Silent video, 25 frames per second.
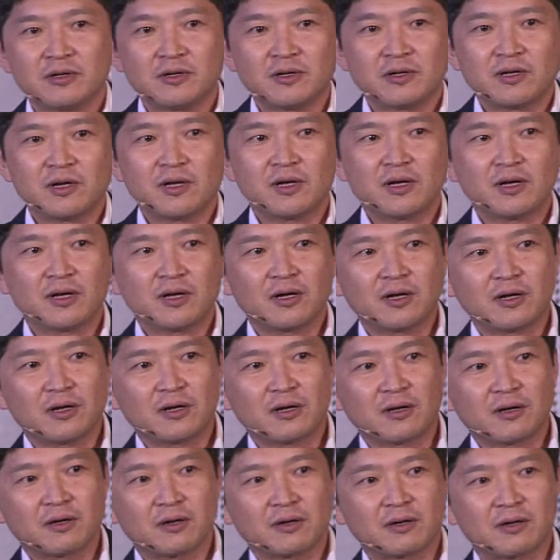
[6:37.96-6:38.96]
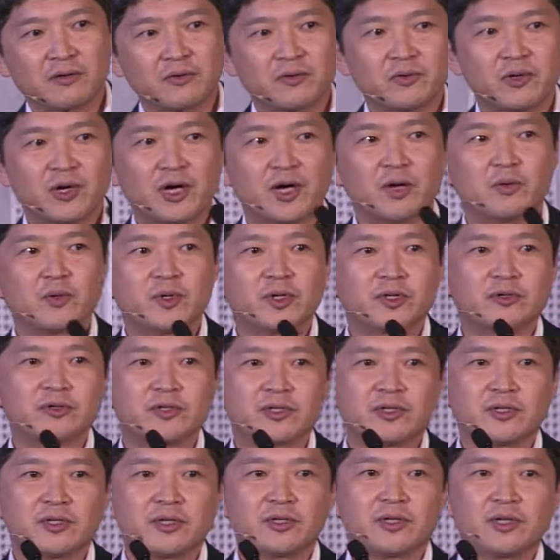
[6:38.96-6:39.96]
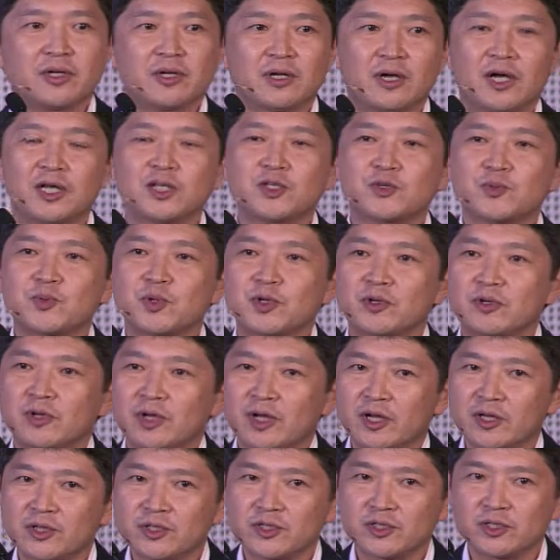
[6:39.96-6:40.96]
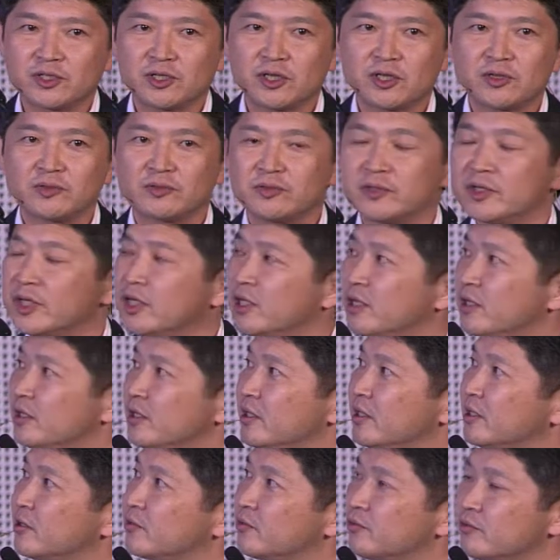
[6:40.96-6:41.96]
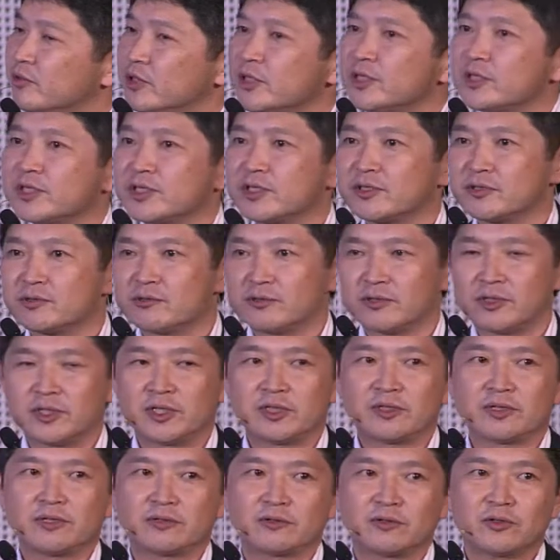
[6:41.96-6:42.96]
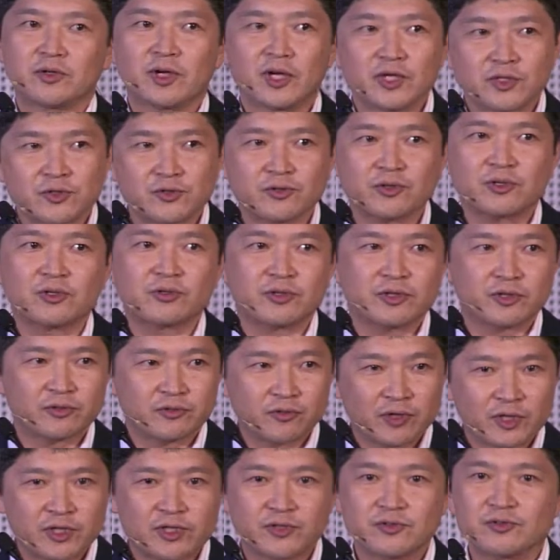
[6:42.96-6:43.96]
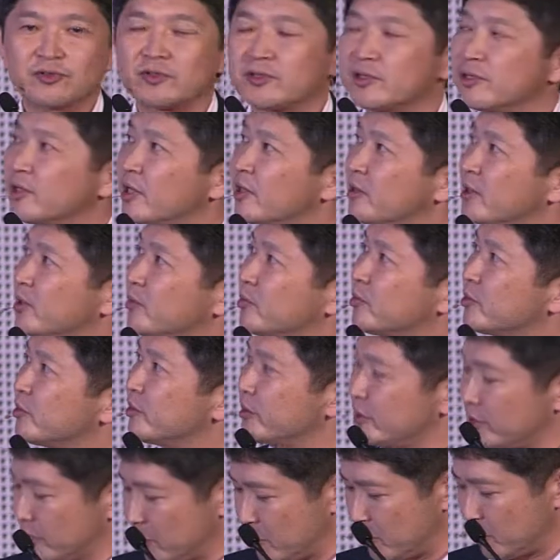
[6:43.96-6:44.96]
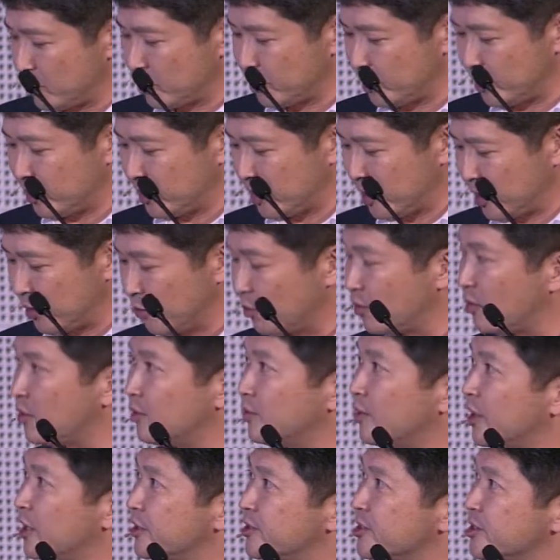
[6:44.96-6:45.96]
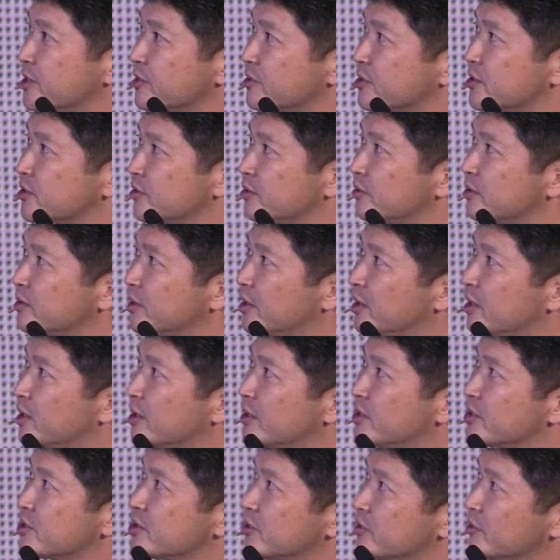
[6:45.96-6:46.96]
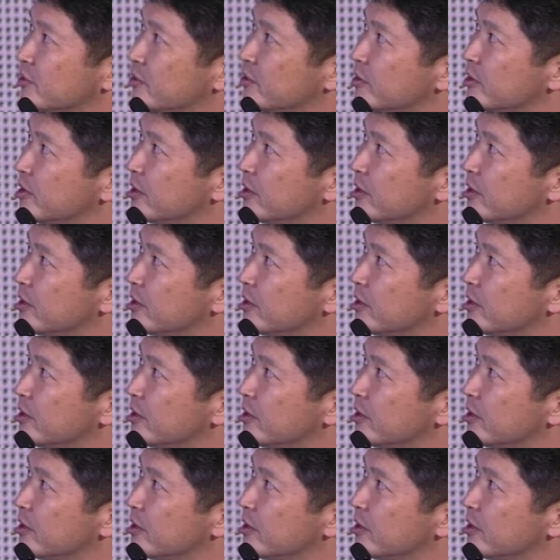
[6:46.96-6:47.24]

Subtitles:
having the anti-PEG IgM increasingly, gradually, every year. I think so. So